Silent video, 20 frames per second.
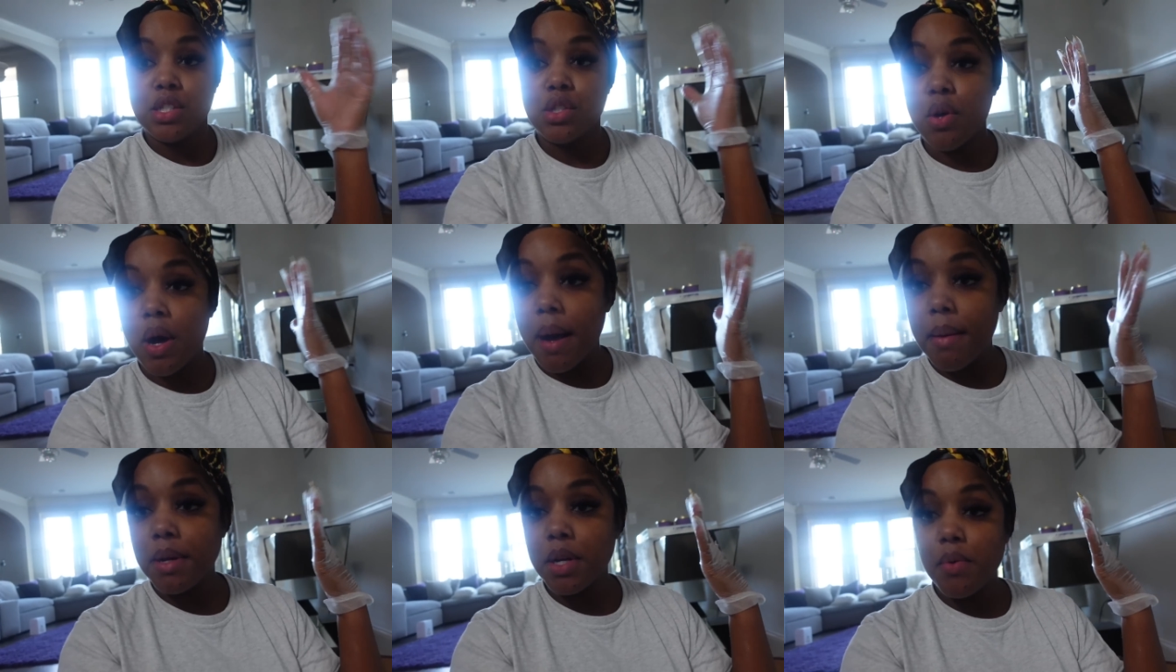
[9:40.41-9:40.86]

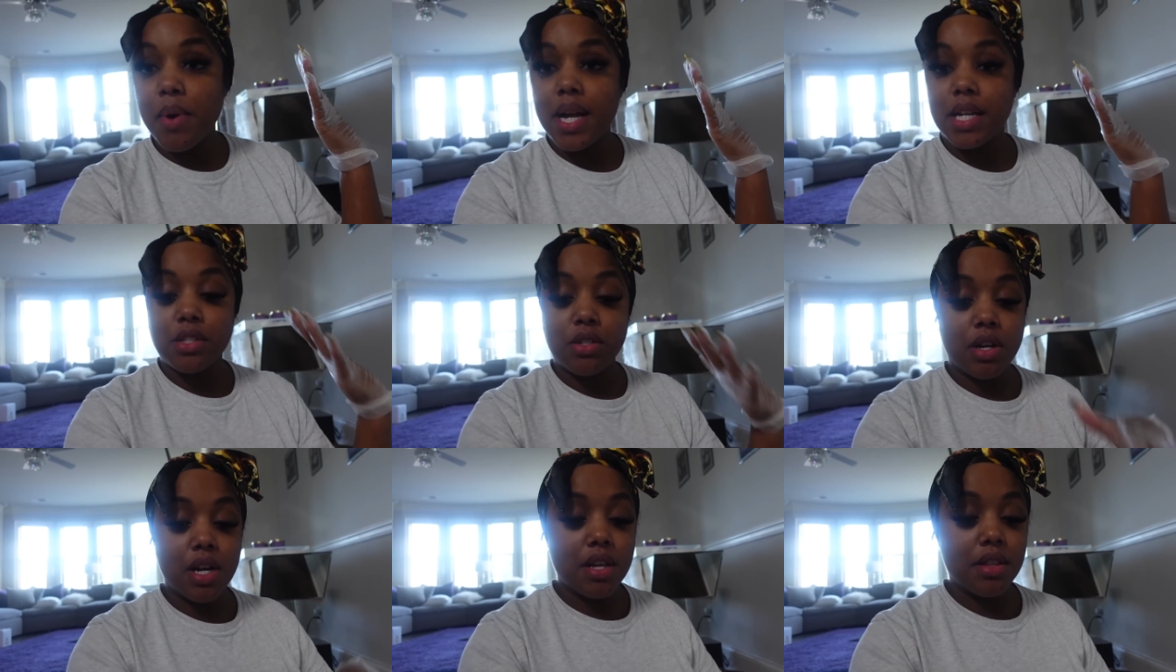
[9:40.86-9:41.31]
So I'm gonna
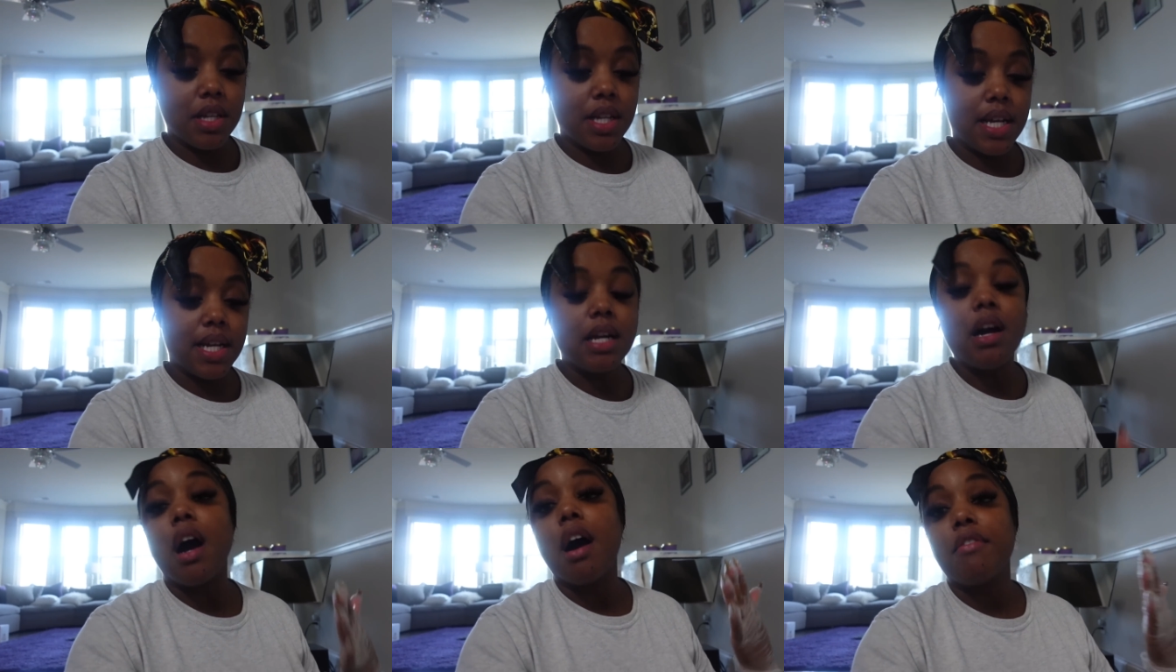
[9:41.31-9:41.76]
wax her other
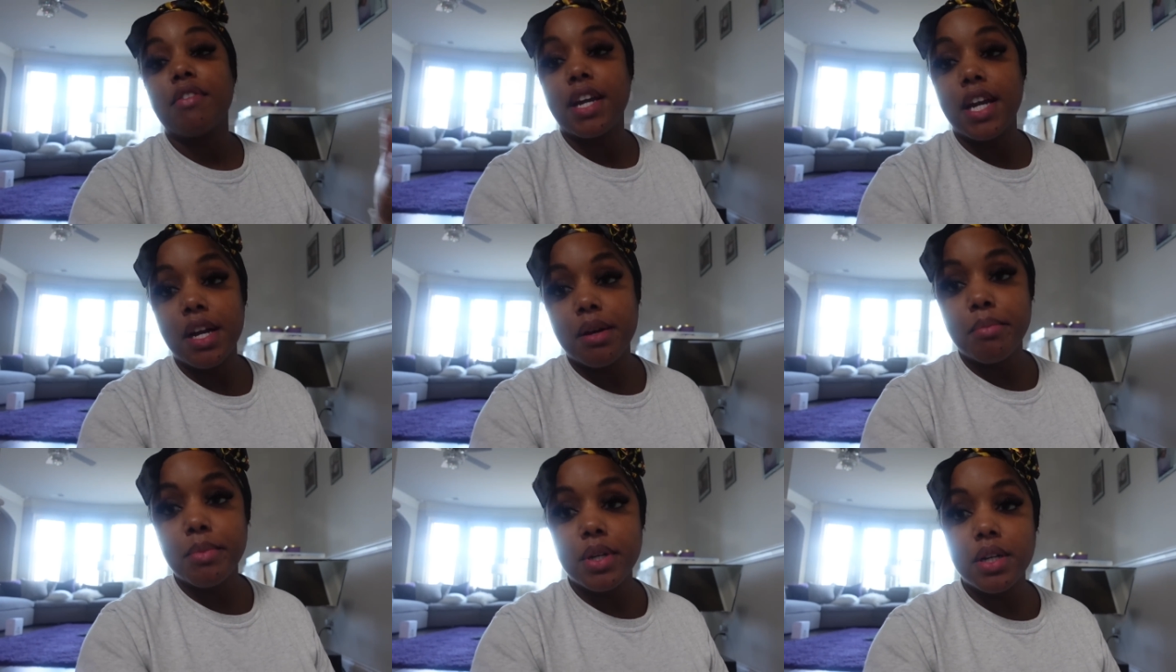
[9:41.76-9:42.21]
leg off
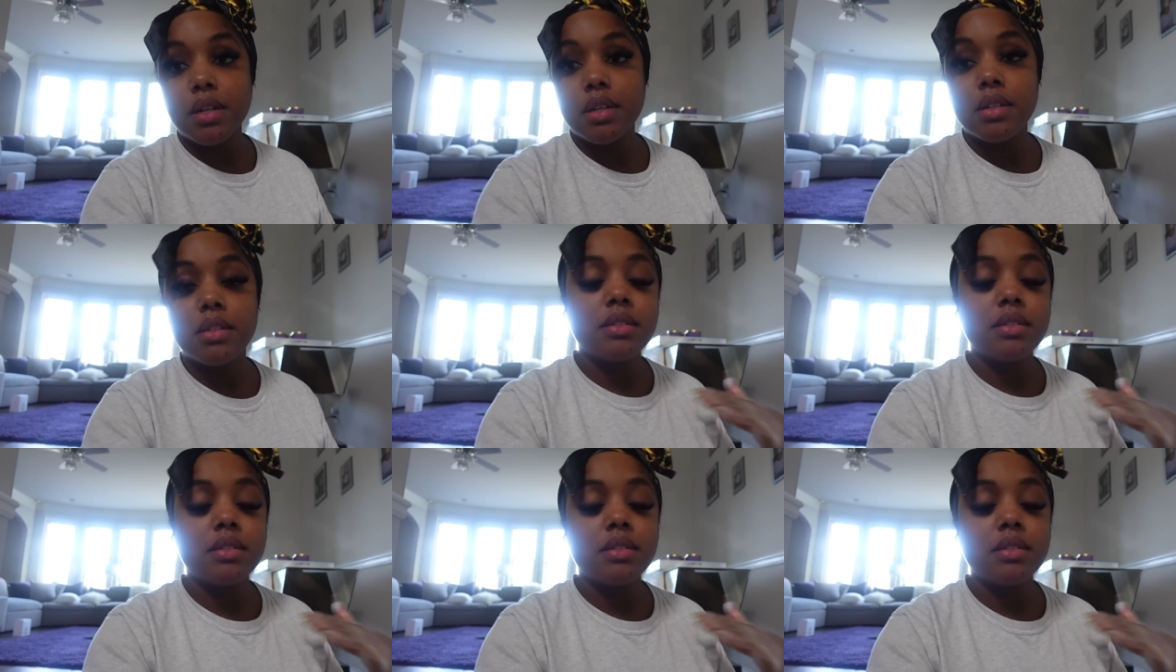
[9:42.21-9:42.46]
camera.